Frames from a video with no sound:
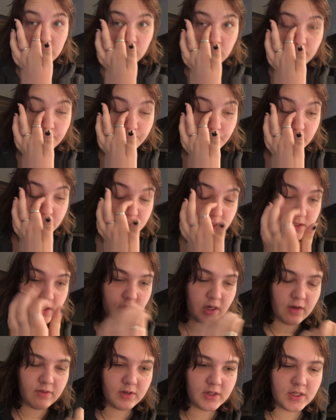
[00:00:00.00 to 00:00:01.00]
look busted
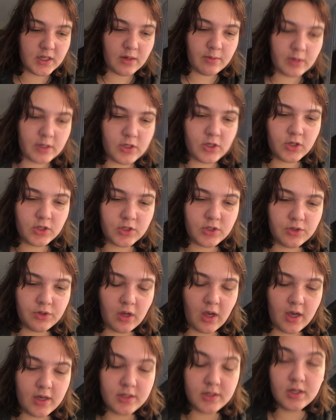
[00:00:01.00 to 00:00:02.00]
every time I talk to you
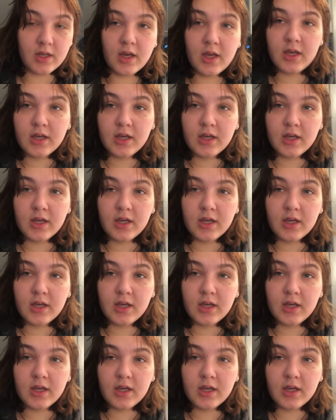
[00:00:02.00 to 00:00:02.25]
guys